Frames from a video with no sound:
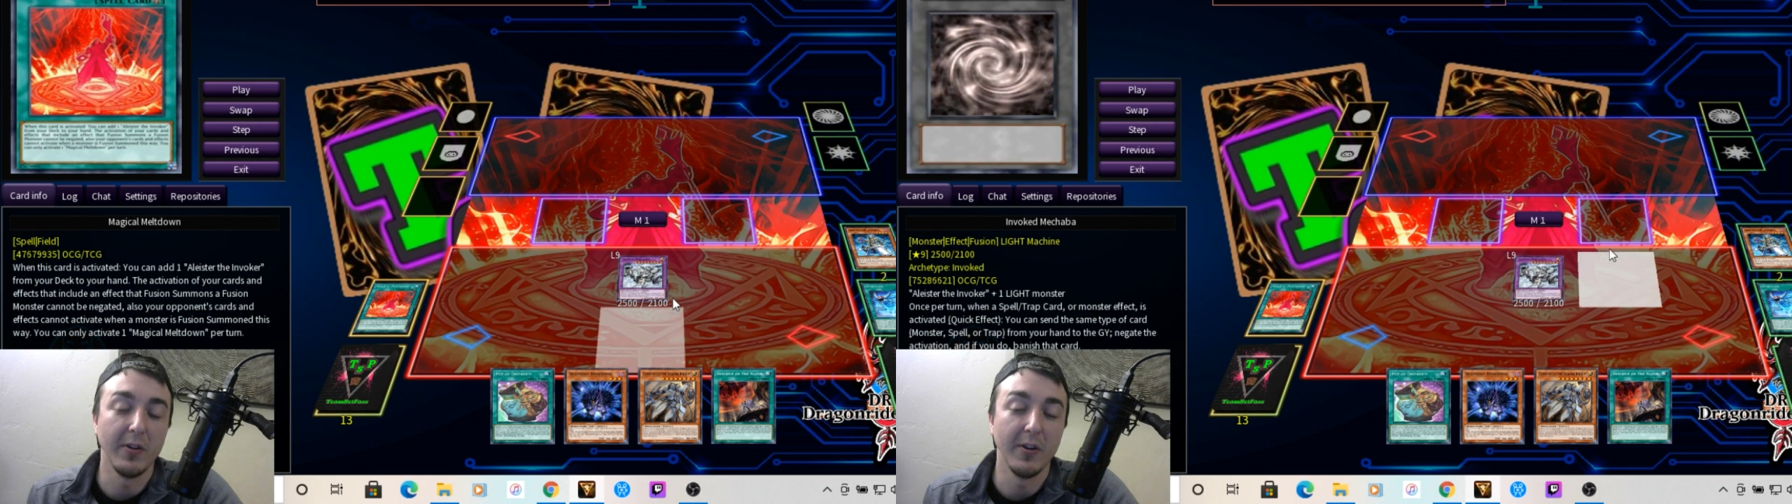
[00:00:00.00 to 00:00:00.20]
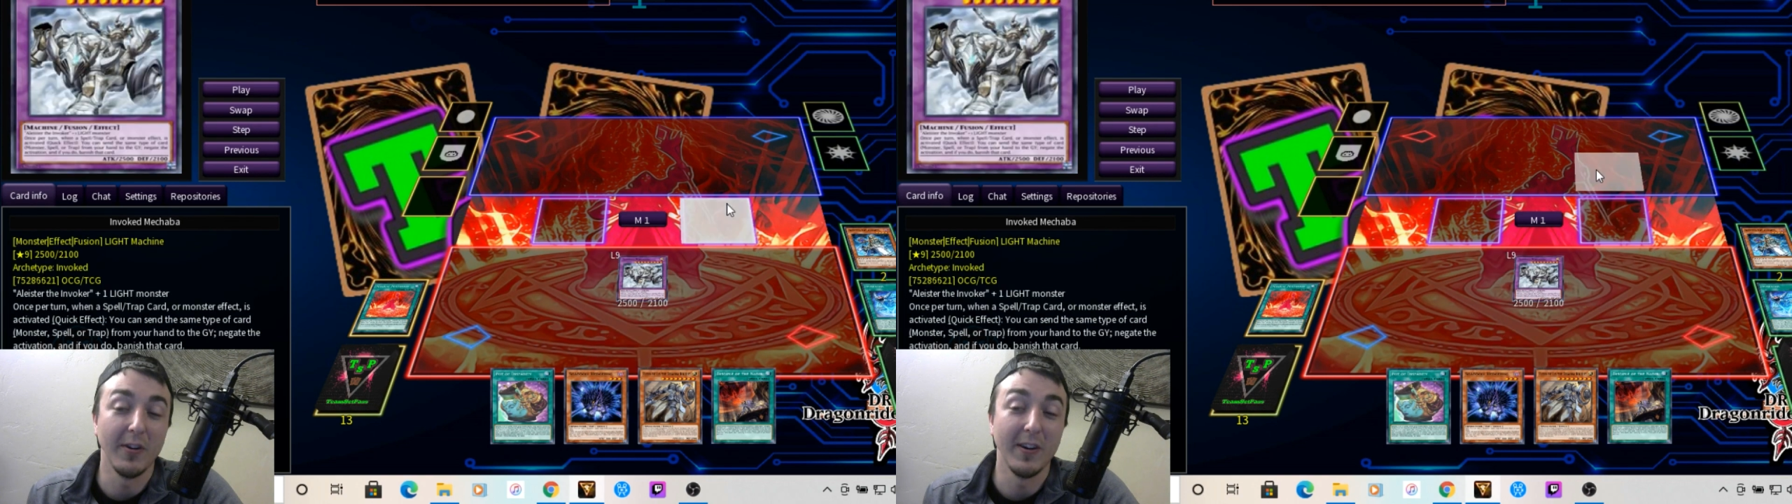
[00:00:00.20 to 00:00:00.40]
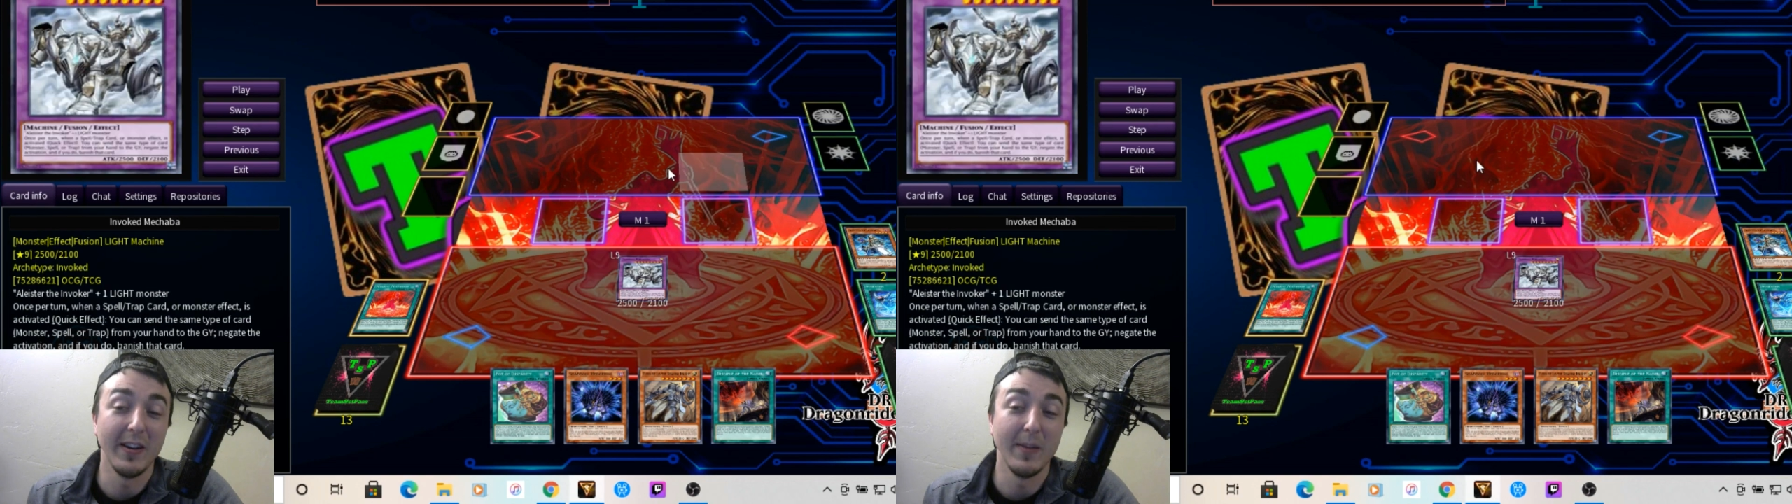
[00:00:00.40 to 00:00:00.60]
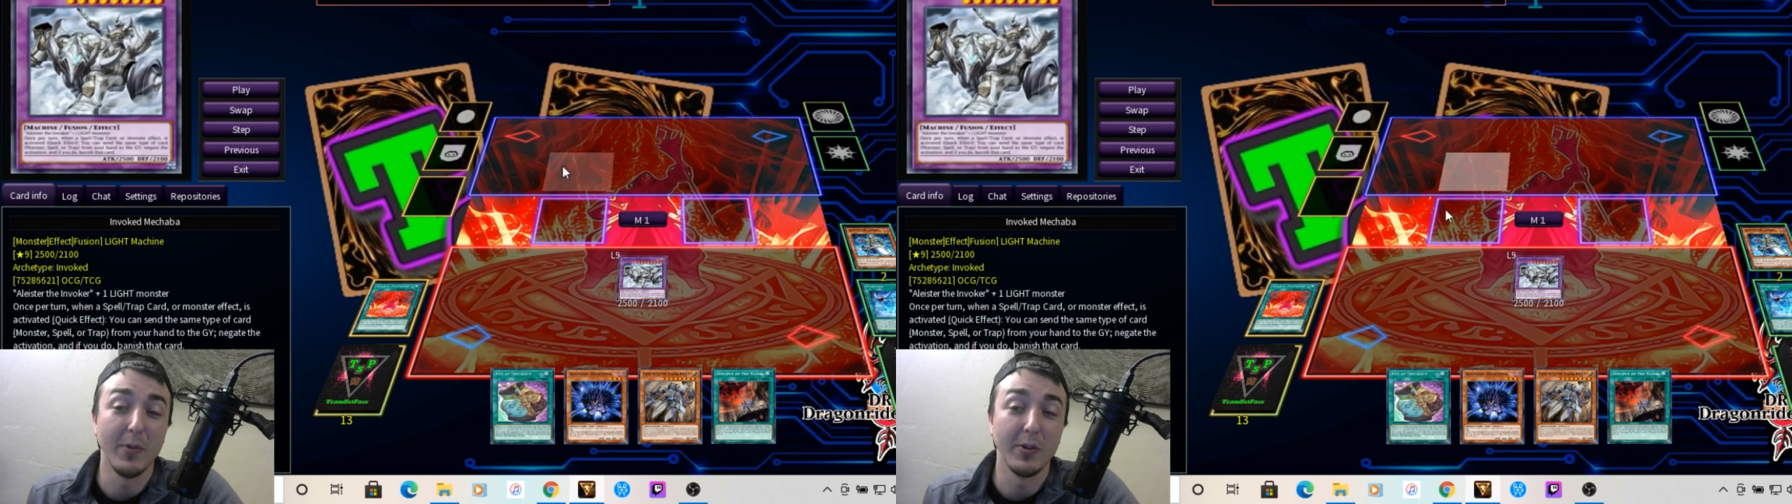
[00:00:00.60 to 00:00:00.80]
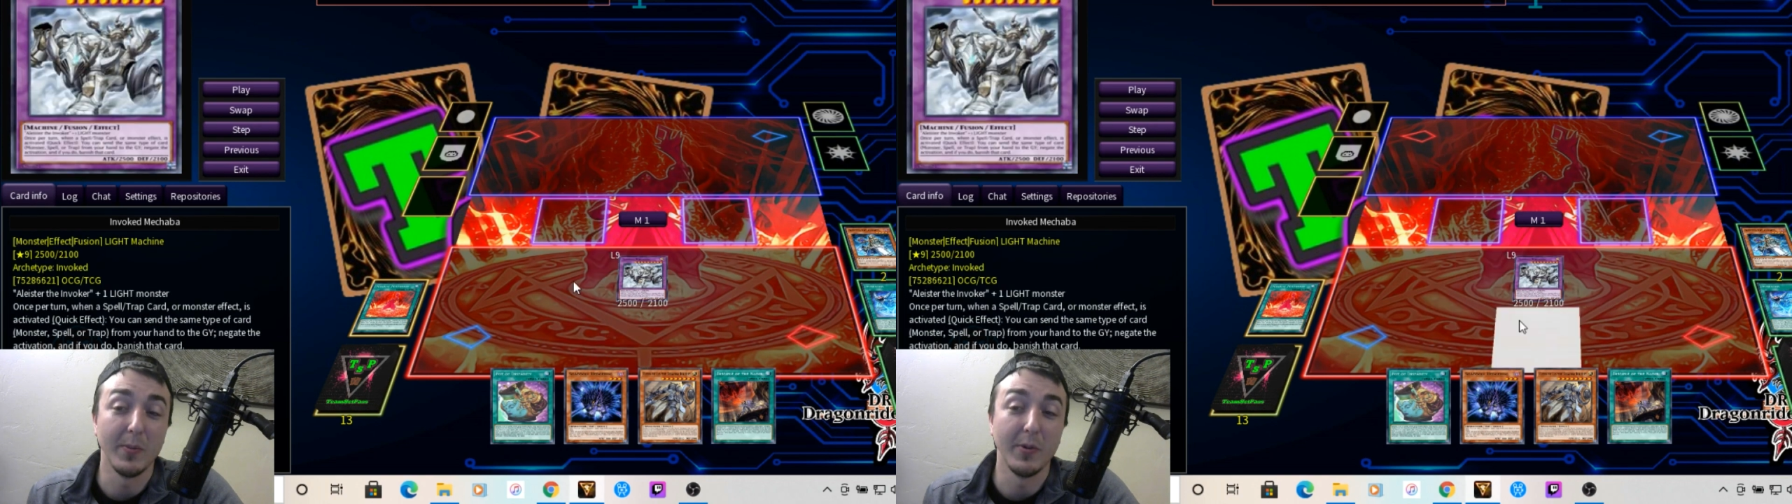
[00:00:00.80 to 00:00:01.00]
You're going to need
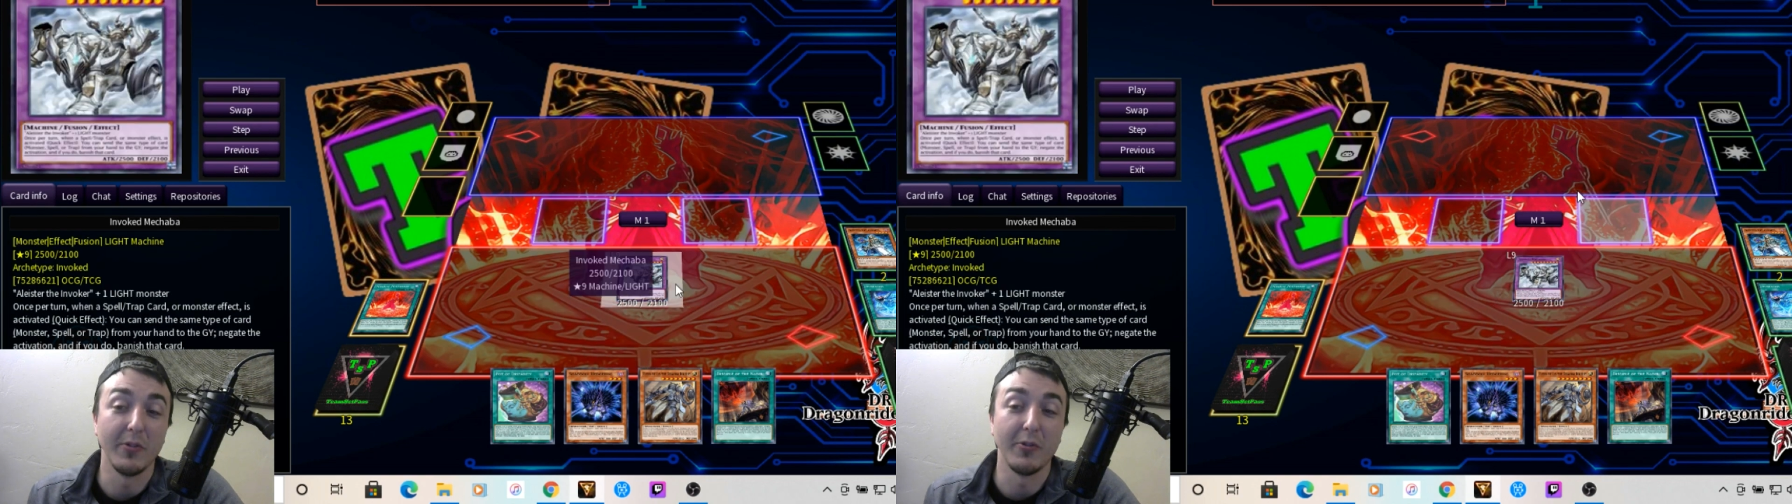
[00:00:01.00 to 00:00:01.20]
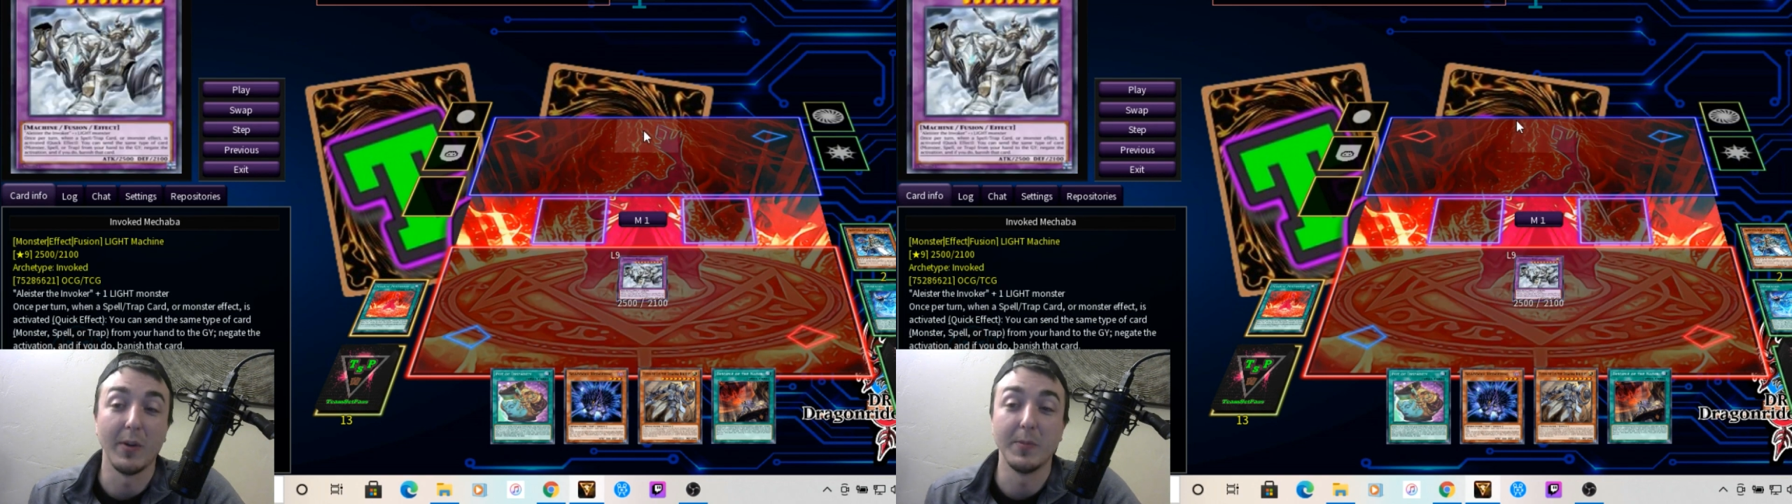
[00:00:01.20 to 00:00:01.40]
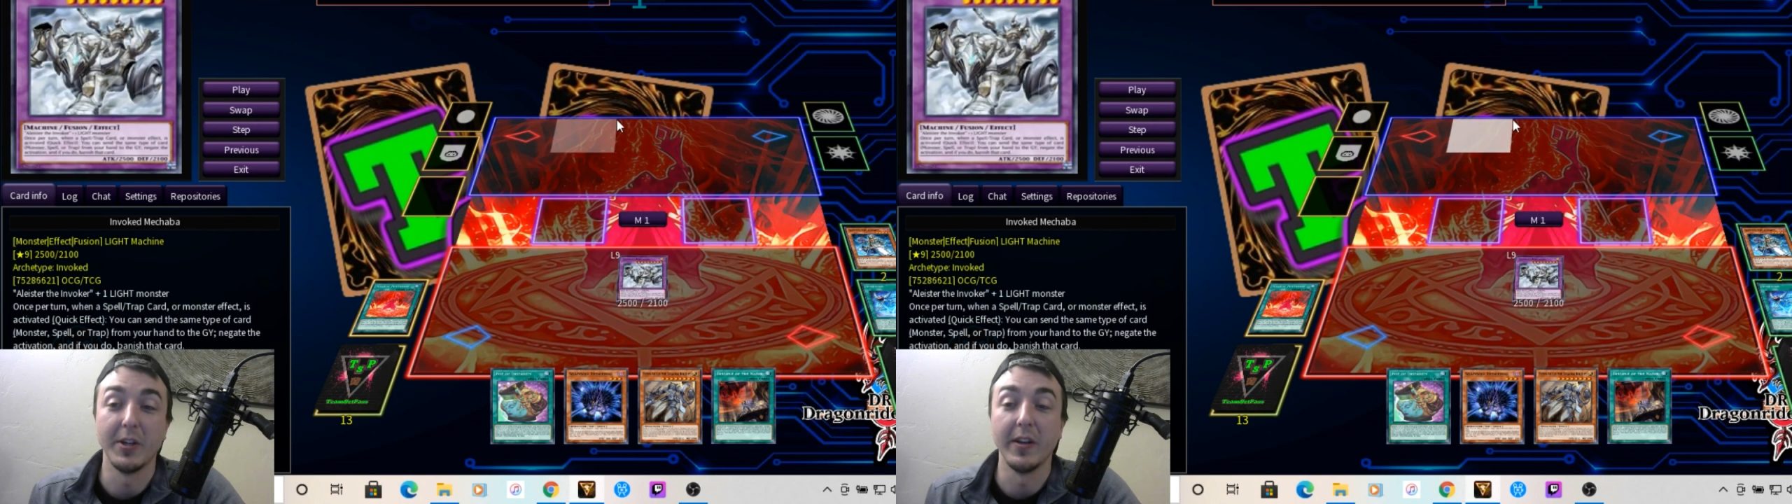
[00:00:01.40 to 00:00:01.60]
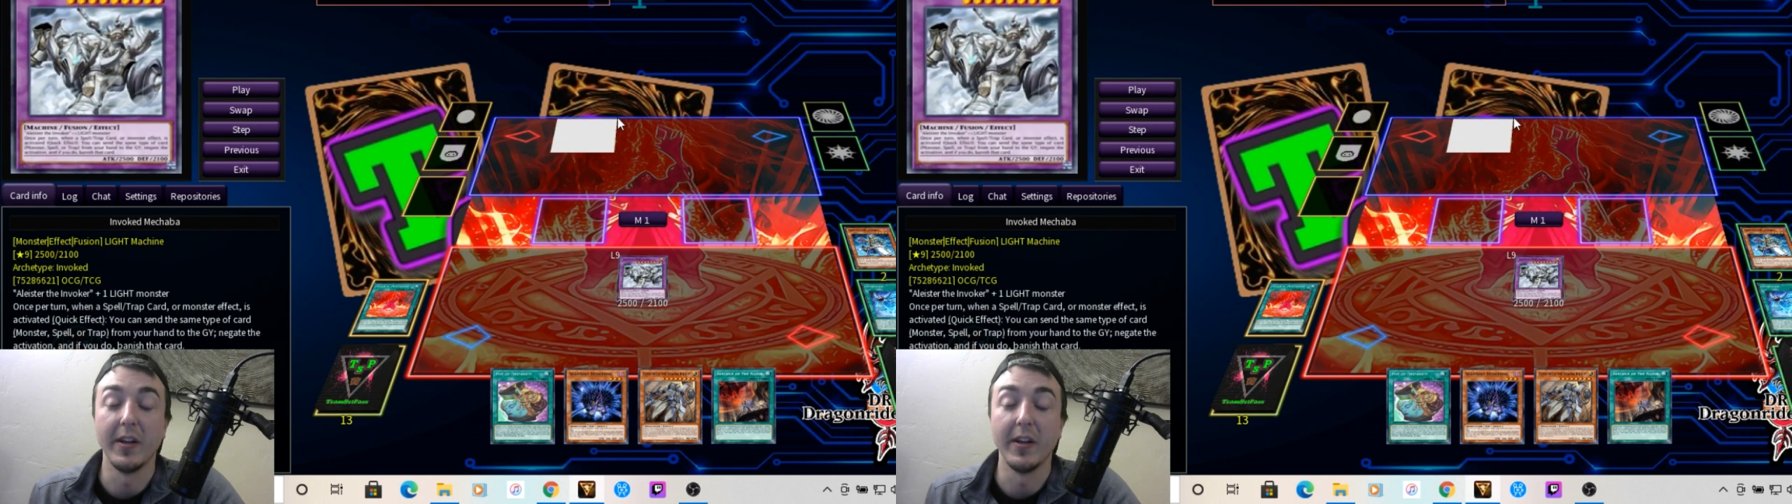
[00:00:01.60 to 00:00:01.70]
multiple disruption